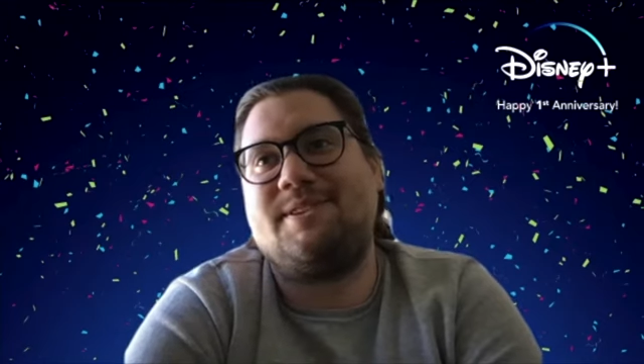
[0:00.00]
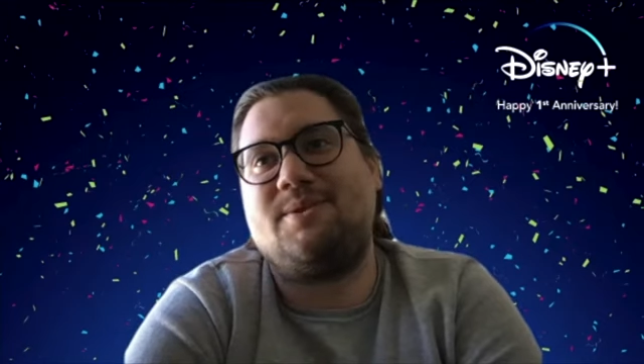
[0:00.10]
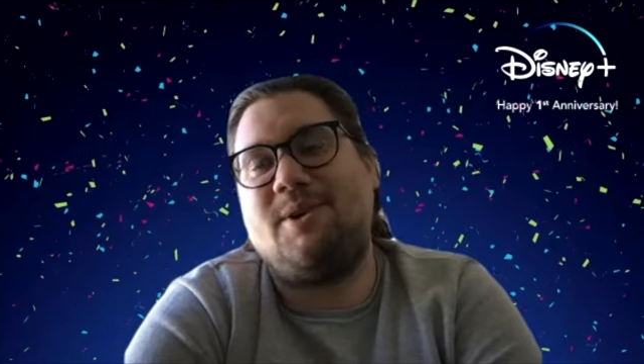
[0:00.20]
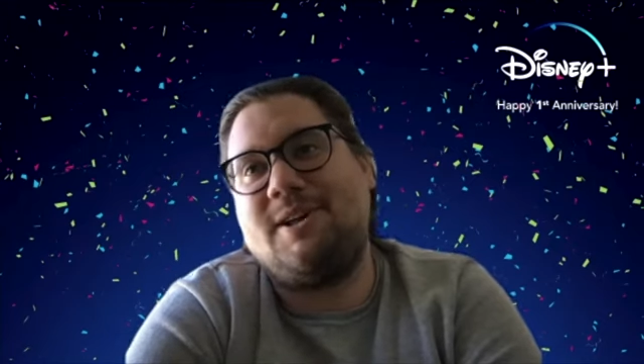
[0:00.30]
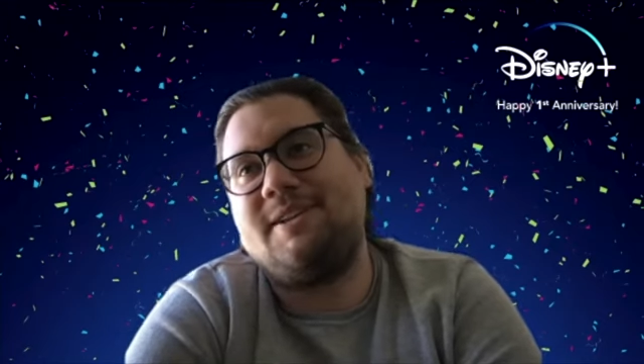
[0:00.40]

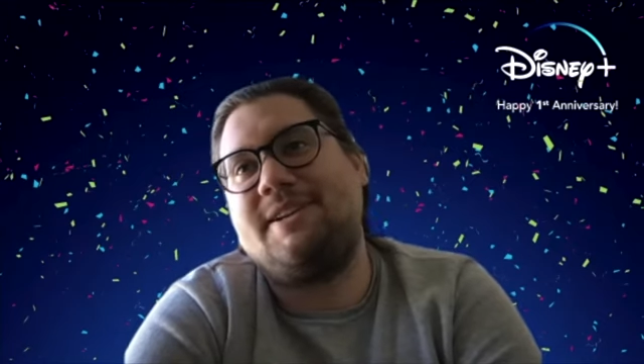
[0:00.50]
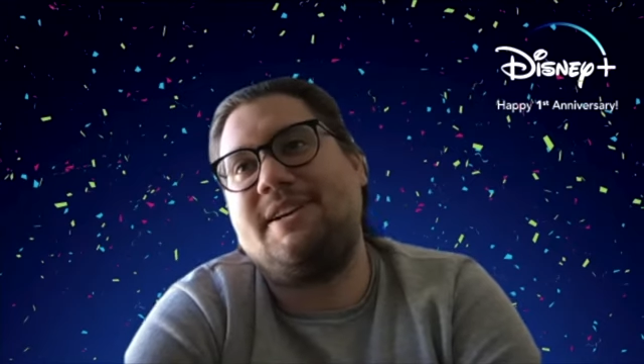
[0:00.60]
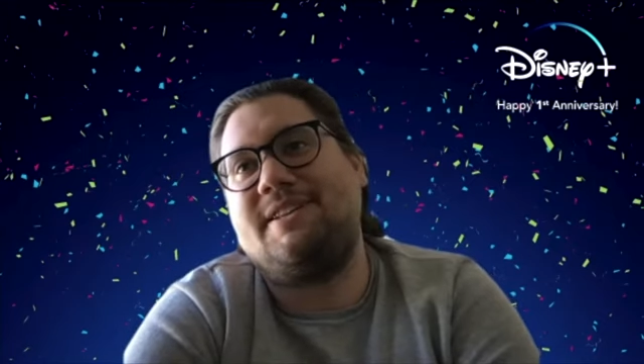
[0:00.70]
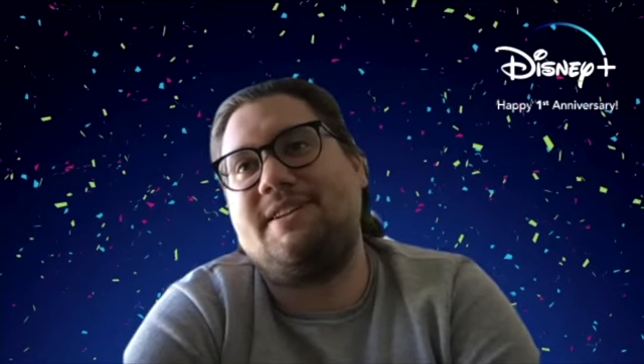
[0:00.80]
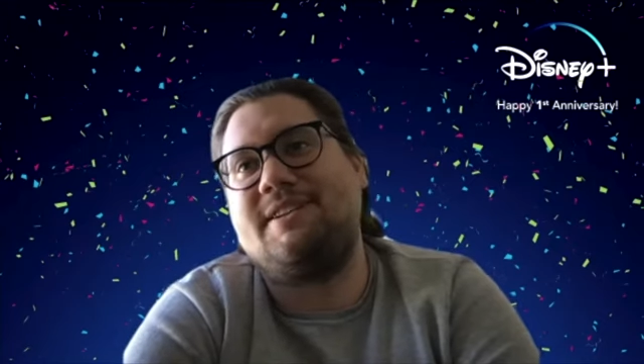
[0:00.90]
quality
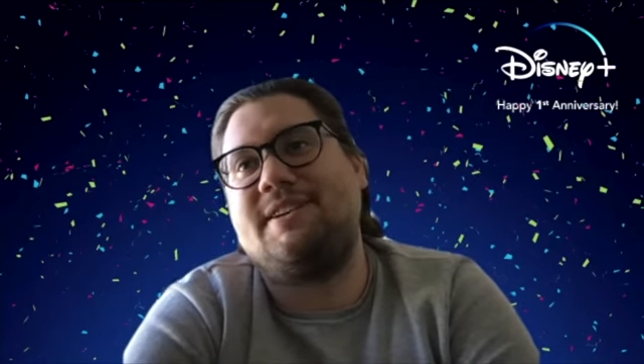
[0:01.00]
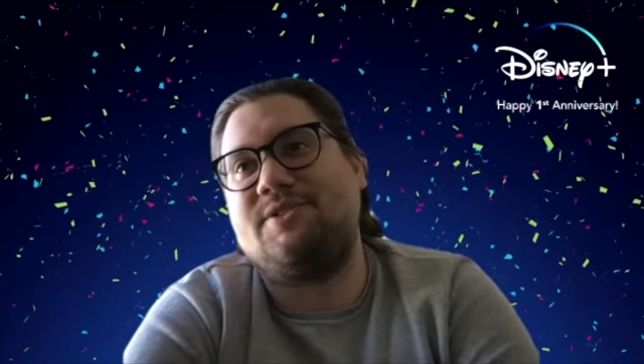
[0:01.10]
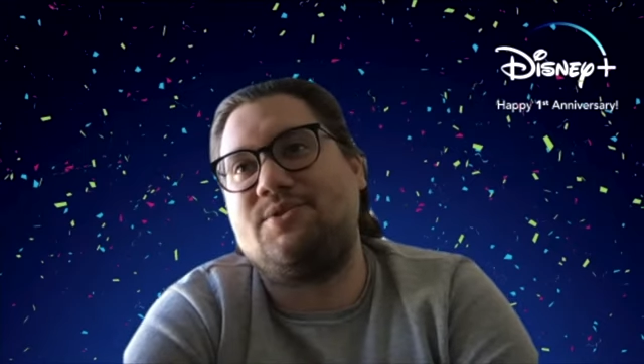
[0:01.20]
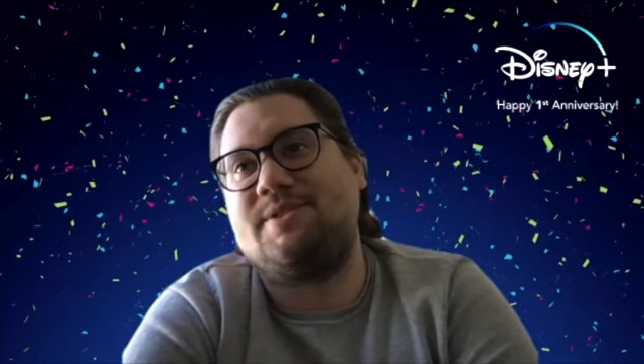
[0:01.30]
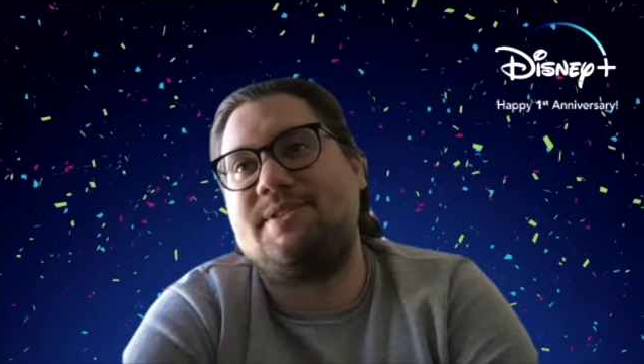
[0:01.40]
and the
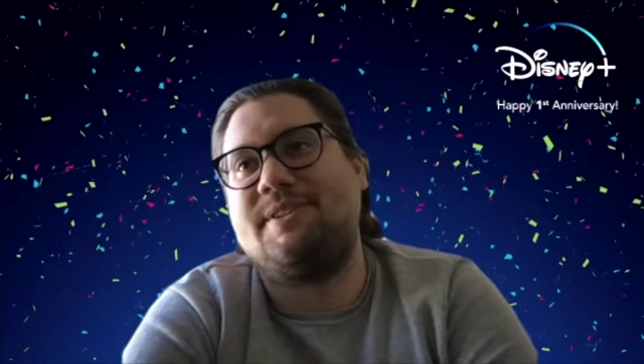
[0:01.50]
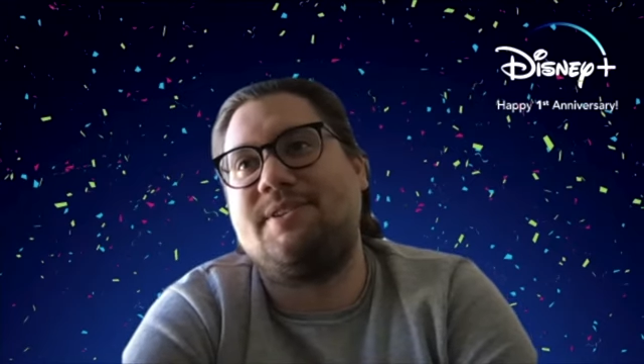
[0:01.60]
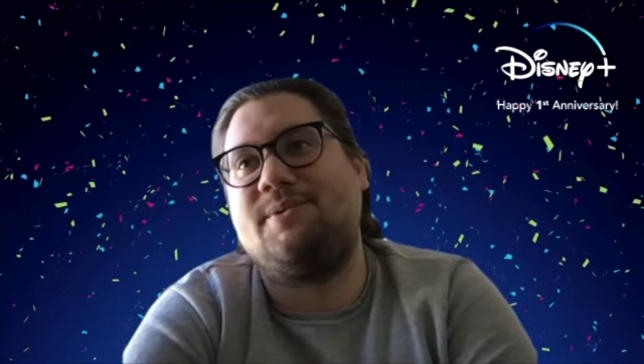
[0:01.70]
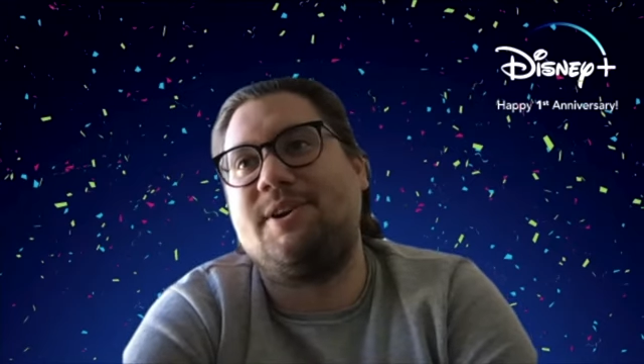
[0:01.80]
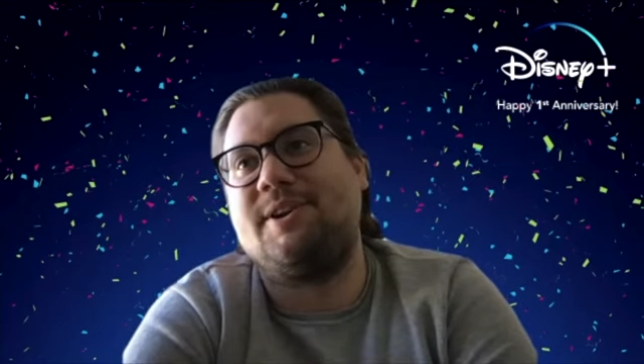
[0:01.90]
interest in the
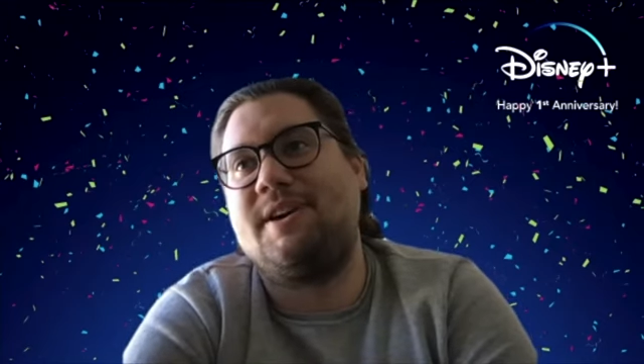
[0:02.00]
work,